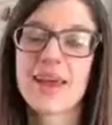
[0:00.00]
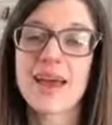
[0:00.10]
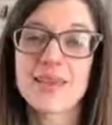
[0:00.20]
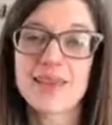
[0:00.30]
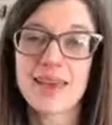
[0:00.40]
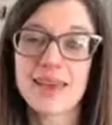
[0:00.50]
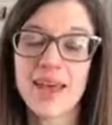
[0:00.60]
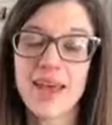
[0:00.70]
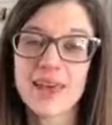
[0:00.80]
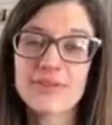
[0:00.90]
And then
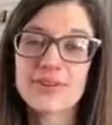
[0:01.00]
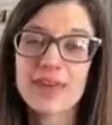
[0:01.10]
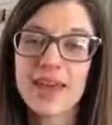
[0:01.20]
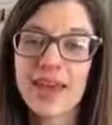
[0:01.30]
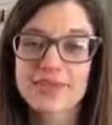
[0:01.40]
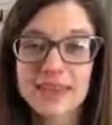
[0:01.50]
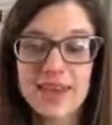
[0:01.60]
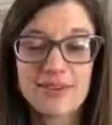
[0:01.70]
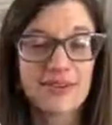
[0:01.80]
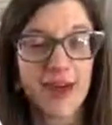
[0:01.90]
after they have
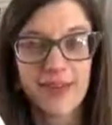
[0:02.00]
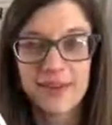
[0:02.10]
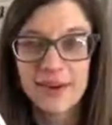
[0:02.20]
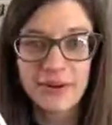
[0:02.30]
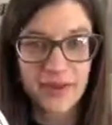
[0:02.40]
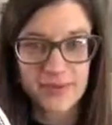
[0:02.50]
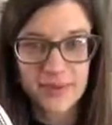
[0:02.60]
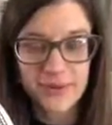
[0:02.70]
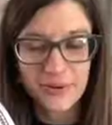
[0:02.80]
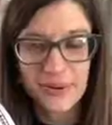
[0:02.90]
scanned 5, they don't have to be
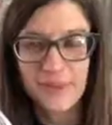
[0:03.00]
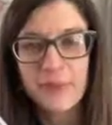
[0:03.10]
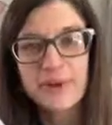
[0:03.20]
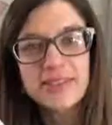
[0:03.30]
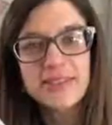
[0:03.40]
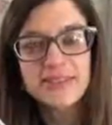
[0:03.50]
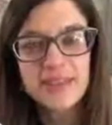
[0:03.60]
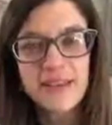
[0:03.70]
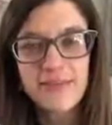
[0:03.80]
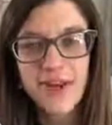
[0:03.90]
in order, but once they've
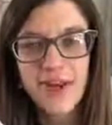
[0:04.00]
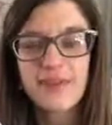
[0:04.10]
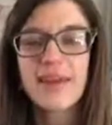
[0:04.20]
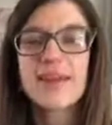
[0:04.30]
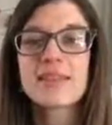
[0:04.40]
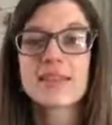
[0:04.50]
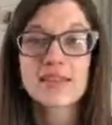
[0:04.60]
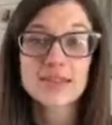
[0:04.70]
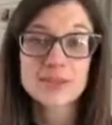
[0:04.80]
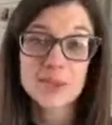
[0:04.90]
scanned 5, then
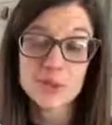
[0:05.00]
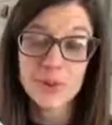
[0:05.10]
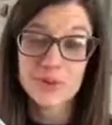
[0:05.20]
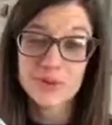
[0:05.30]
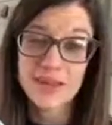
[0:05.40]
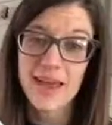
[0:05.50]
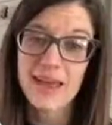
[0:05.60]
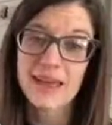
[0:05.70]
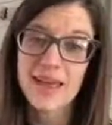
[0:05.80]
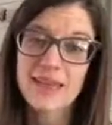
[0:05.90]
they switch roles,
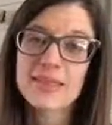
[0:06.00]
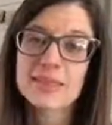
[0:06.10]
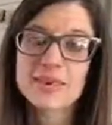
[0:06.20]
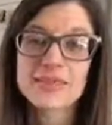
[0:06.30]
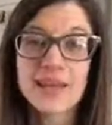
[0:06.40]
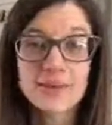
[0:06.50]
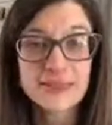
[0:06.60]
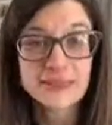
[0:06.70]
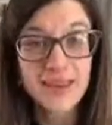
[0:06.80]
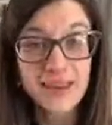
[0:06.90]
and then the person that was the
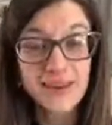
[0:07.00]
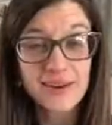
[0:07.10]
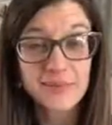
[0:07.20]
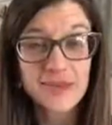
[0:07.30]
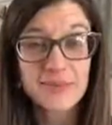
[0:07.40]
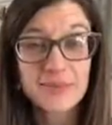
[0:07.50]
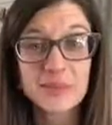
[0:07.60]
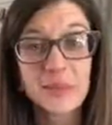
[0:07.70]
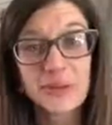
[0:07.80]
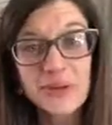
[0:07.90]
scanner becomes the
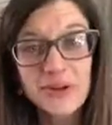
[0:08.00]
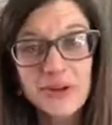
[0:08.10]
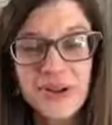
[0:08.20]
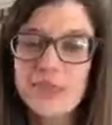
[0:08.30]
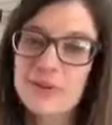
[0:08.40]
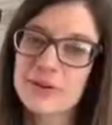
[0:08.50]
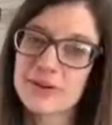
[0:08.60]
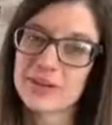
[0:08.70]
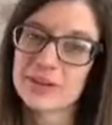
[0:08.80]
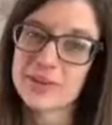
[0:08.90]
recorder, and the
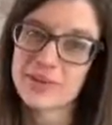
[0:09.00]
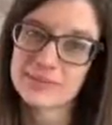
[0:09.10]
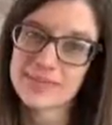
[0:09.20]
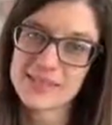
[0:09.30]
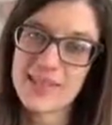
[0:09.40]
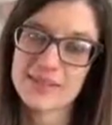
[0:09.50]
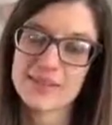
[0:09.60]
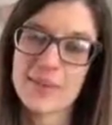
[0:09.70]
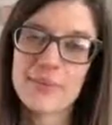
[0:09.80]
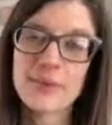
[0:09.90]
recorder becomes the scanner. So
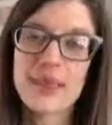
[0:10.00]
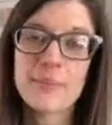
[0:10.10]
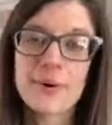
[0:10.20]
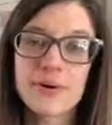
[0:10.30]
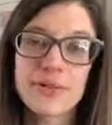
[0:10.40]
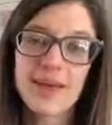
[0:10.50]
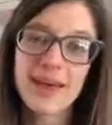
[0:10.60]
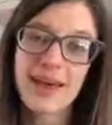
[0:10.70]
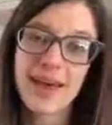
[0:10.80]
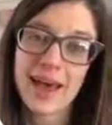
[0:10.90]
that way they both
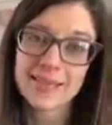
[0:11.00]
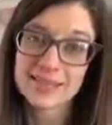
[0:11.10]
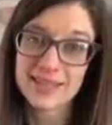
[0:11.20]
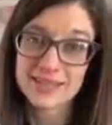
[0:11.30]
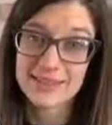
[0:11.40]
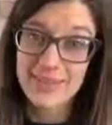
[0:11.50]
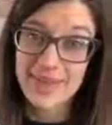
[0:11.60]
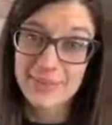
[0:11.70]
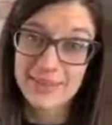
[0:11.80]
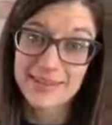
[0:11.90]
have a chance to
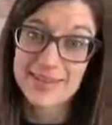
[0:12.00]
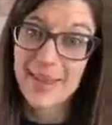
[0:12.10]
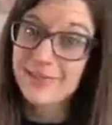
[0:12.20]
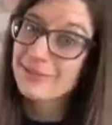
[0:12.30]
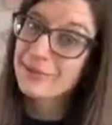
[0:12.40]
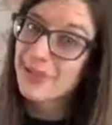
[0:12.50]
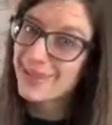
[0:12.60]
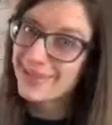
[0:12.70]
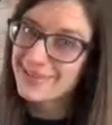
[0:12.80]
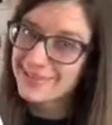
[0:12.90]
scan because everyone
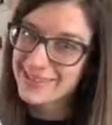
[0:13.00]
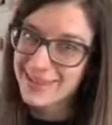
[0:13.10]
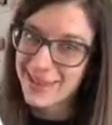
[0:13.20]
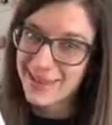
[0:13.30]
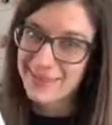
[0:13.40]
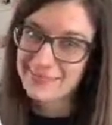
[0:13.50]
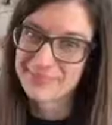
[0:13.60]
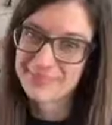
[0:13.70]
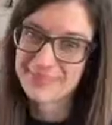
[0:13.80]
loves to scan them.